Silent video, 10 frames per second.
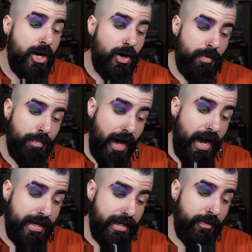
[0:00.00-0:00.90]
her
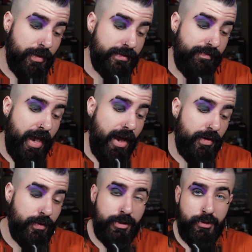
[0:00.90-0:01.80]
body was
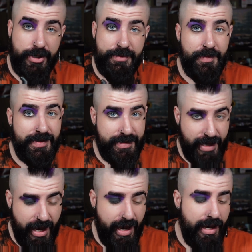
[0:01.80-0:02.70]
found on Christmas
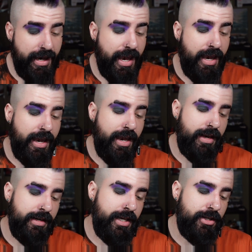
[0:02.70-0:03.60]
Day,
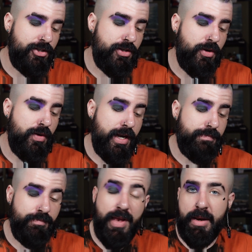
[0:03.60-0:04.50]
and it showed
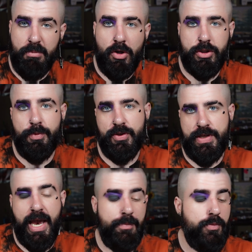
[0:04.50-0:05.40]
it had multiple
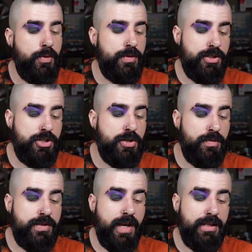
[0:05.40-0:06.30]
stab wounds and
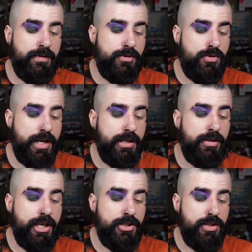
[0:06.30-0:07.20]
showed signs of
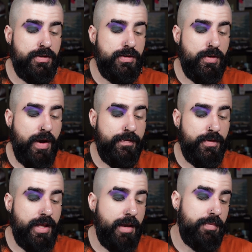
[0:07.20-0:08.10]
strangulation. So
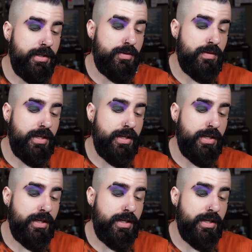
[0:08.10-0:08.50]
after that, police